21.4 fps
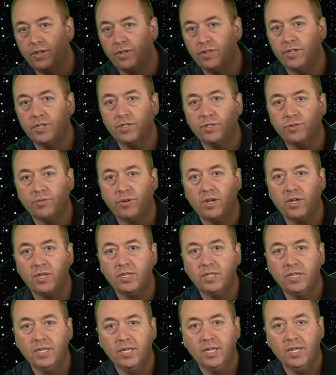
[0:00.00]
you know this
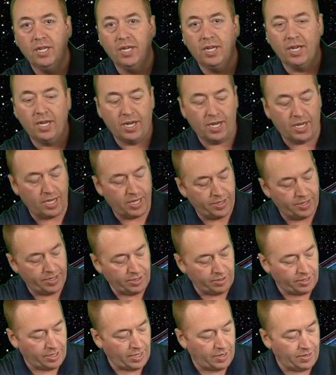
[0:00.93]
one. Uh,
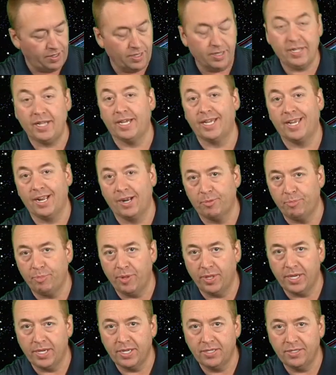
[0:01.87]
they all kind of look like
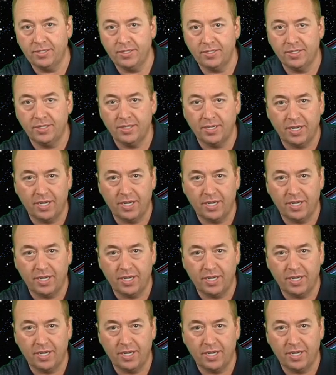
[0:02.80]
airplanes.